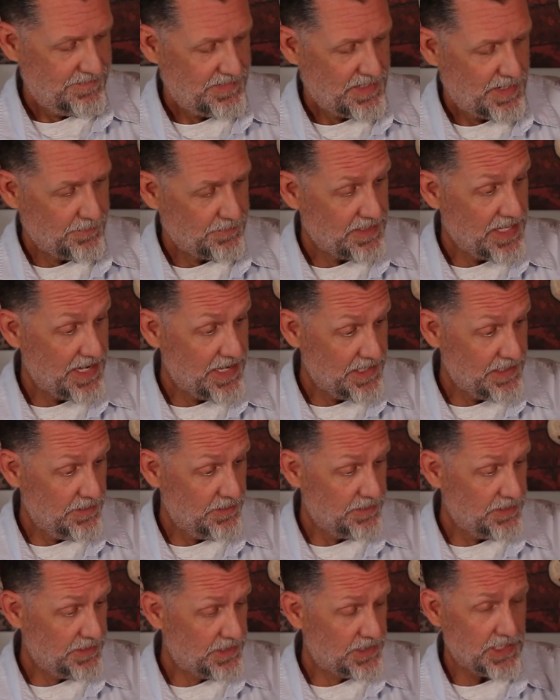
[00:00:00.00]
I'm glad I
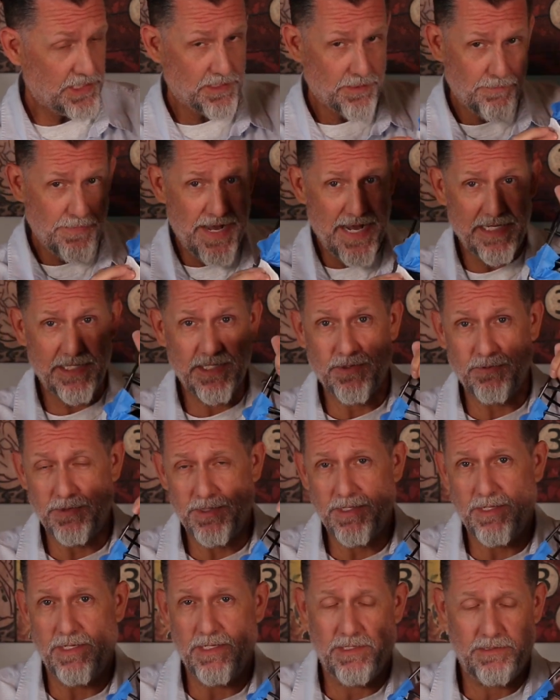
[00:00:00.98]
noticed that the mask
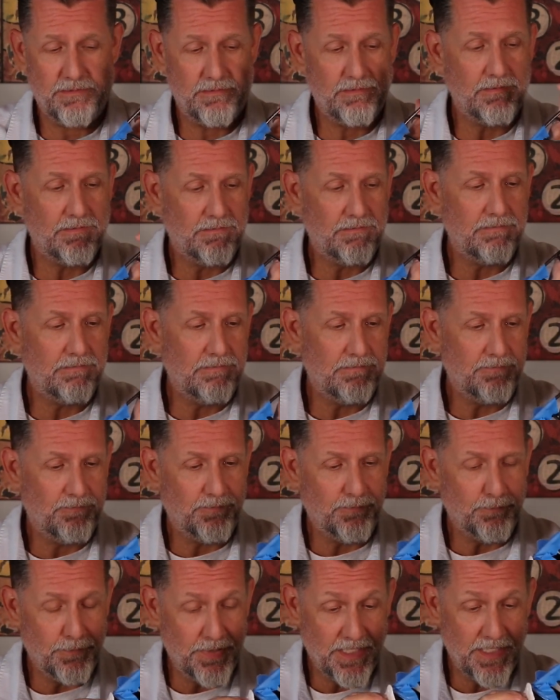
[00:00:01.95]
was going to
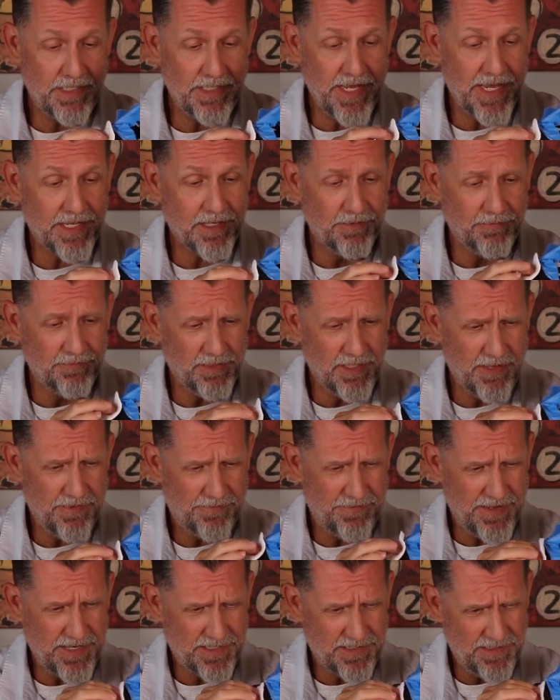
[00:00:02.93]
be negatively
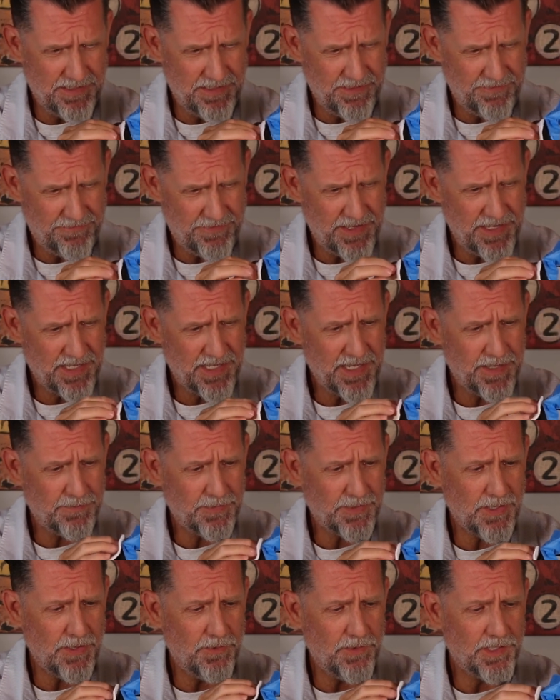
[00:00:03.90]
affected if I
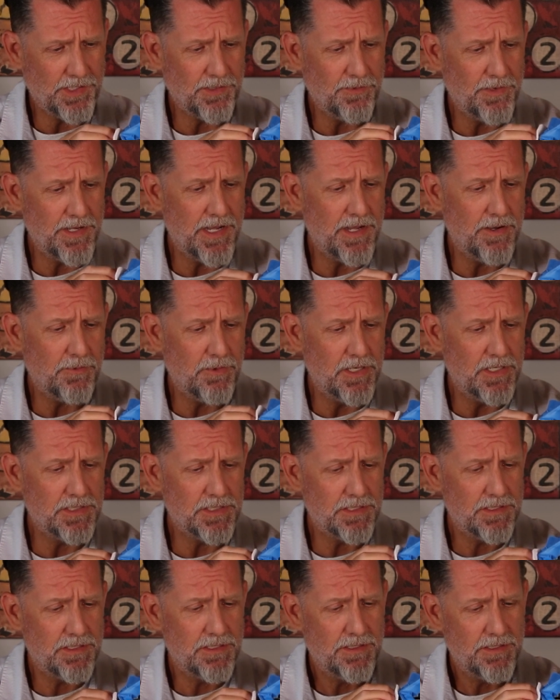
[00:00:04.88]
kept going the way I
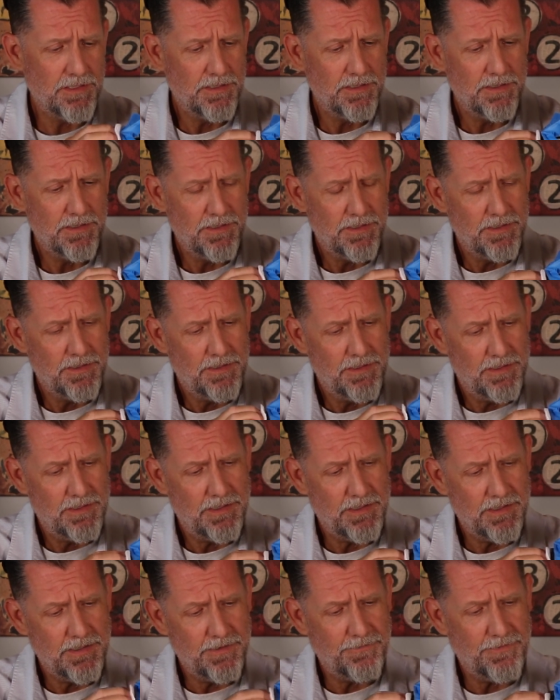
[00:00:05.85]
was.
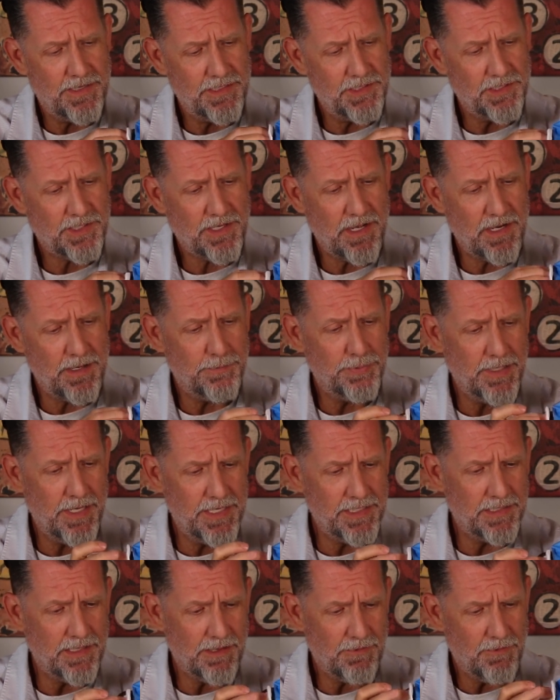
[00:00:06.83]
If I just kind of
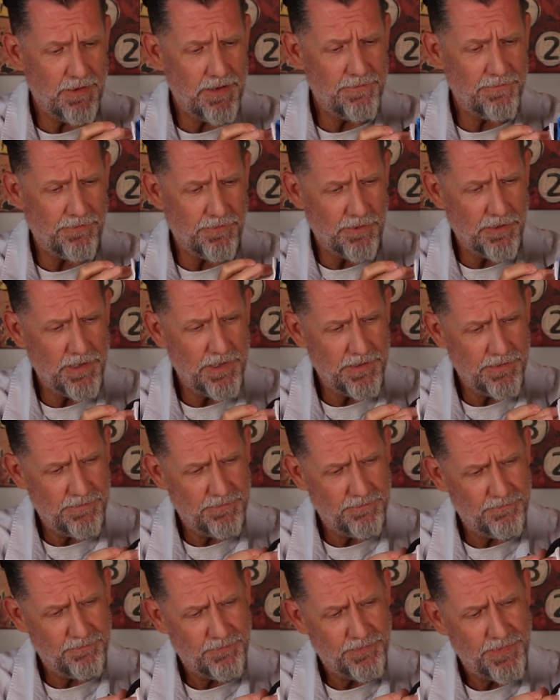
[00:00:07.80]
blindly went for it.
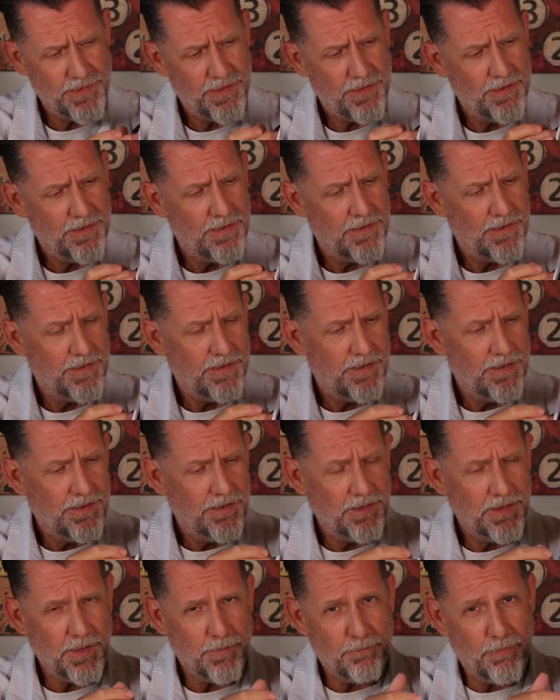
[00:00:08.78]

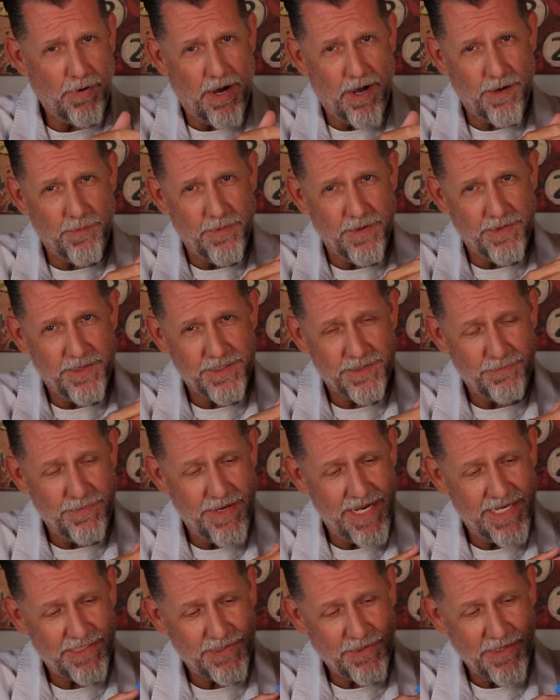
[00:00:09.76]
The bottom of this
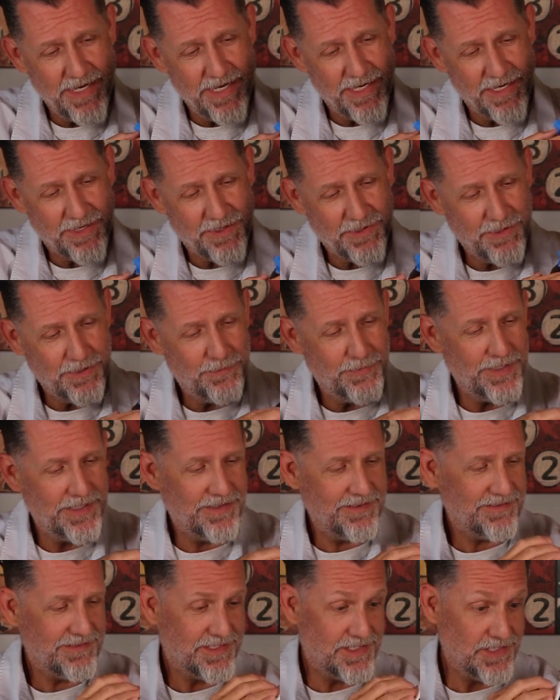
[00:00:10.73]
mask right here could have
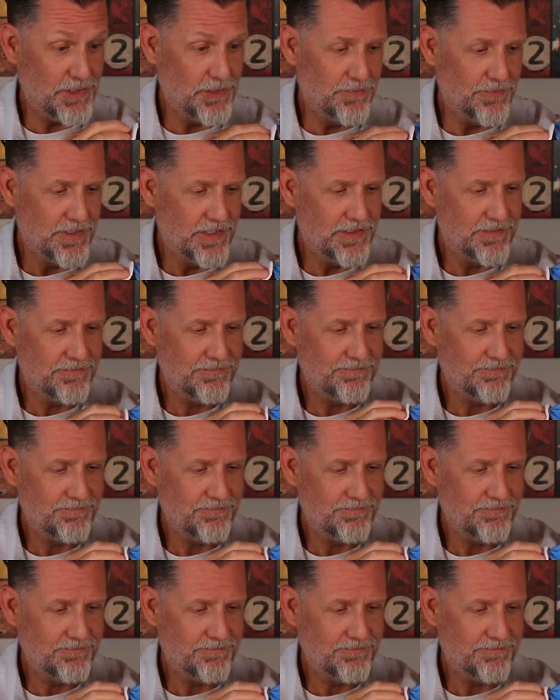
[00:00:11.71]
been silver.